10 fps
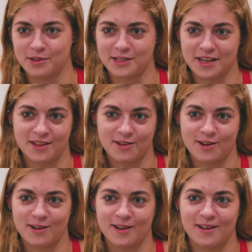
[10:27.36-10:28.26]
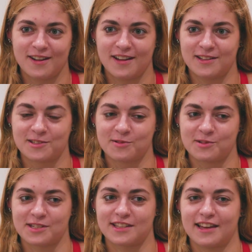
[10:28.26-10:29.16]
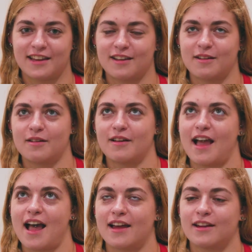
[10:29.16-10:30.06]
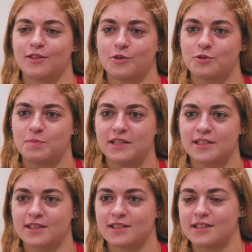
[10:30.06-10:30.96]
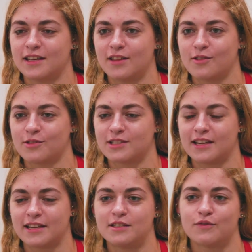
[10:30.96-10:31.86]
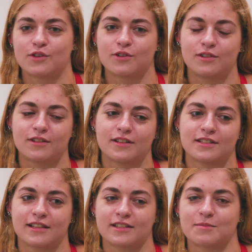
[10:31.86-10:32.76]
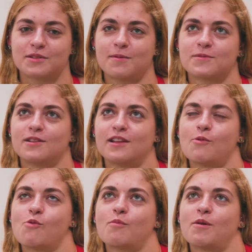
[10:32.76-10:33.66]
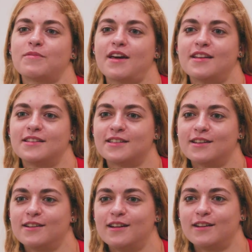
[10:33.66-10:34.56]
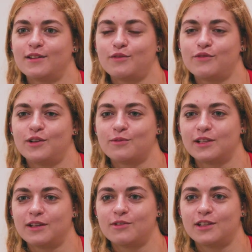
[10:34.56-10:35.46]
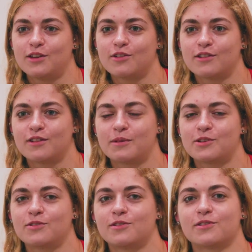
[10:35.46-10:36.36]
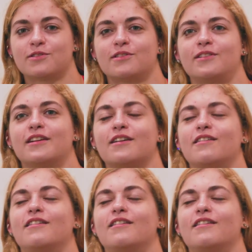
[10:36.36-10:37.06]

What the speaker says: Put together. And so just like adding those pieces together is like difficult, because like sometimes I'll like warm up the head sit and it'll feel really, really good, and then my shoulders are like,